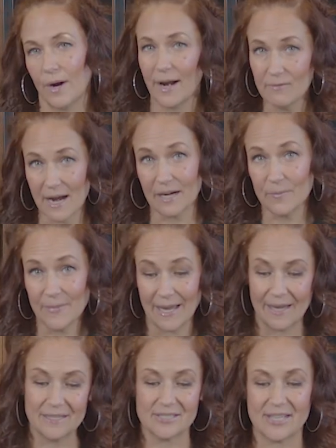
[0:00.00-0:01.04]
I
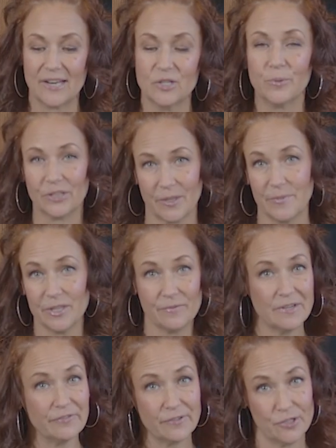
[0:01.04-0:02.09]
recommend is that you put them in the
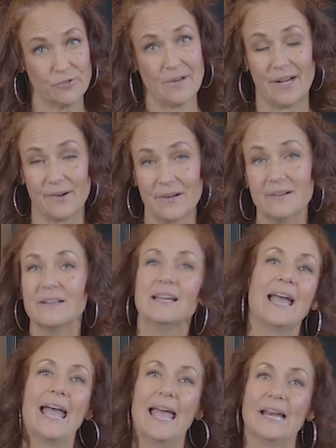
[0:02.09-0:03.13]
refrigerator
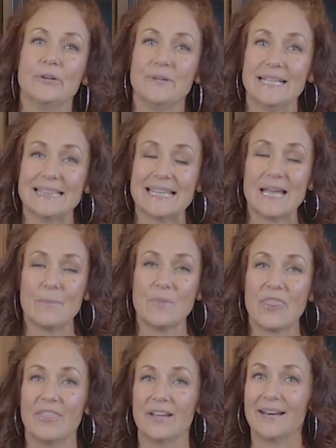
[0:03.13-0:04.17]
and you eat them
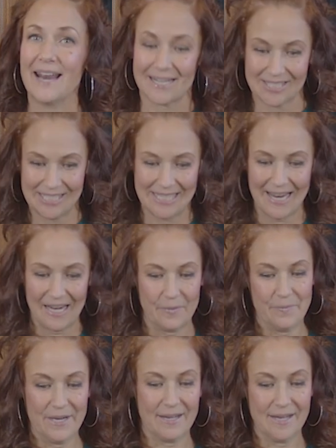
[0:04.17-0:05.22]
the next day,
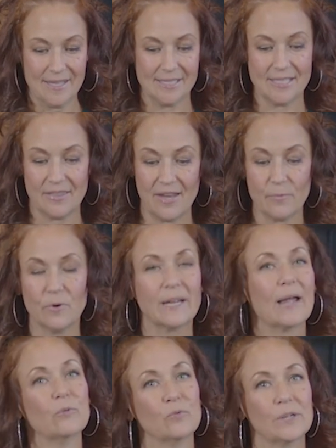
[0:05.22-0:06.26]
because they will
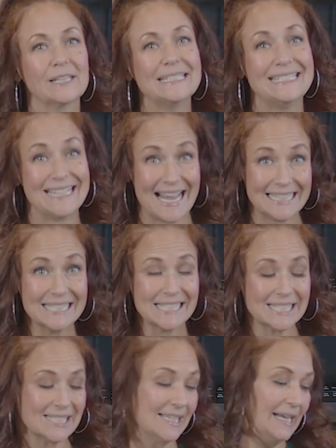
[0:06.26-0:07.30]
get really dense